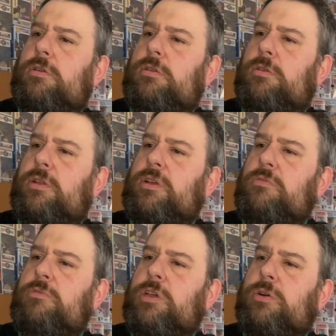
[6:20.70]
Well, I
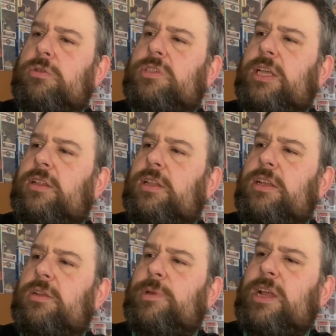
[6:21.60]
don't recall Till
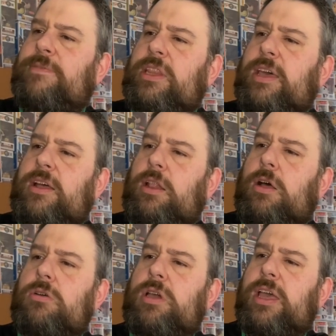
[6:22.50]
Lindemann having that
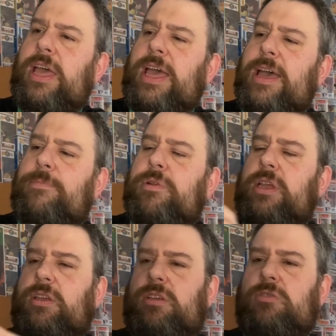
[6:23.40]
longer hair, but
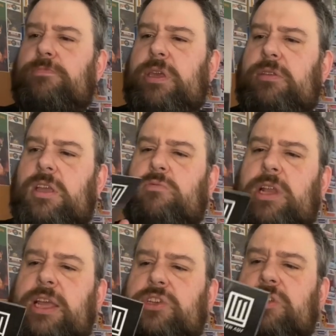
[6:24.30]
it could be in
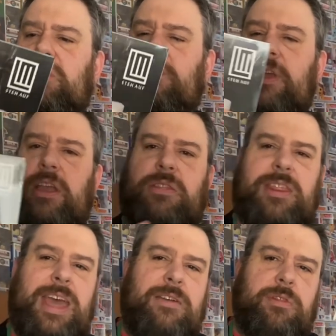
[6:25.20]
relation to the video. They're
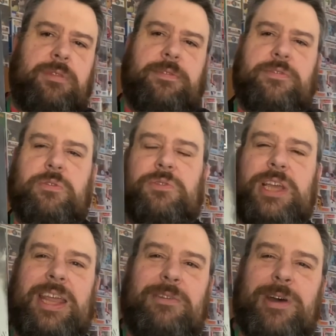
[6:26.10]
there on the front
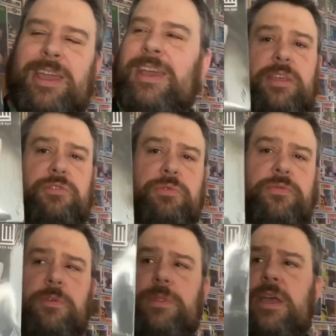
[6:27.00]
anyway. This was
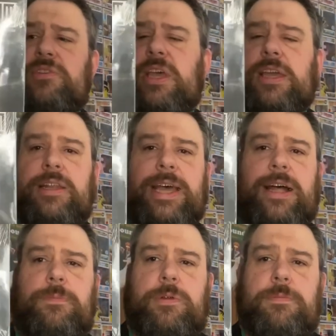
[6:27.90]
from their second
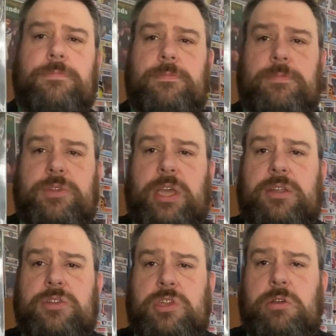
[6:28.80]

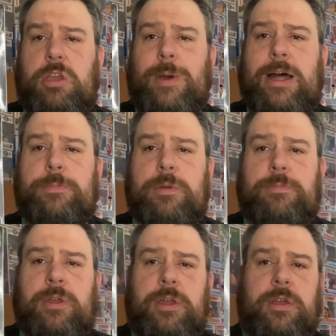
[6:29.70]
studio album,
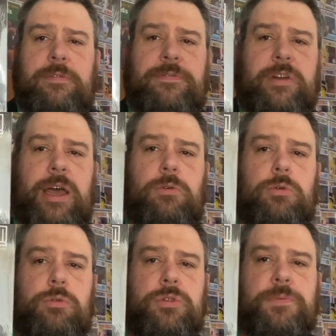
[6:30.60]
Frau
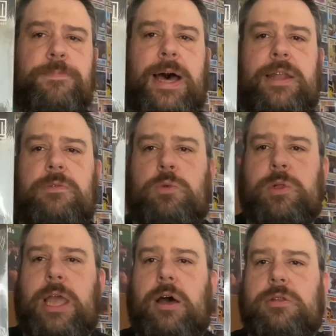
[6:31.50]
und Mann. We'll
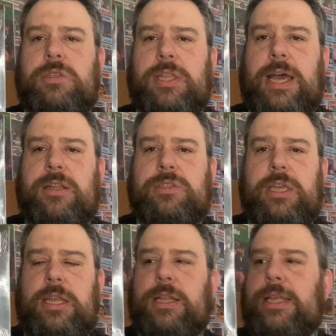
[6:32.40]
get onto that
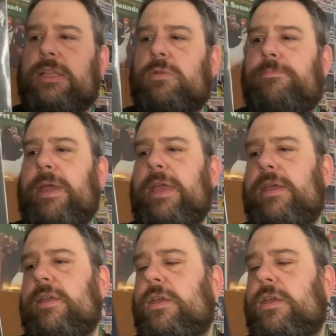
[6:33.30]
in a little bit.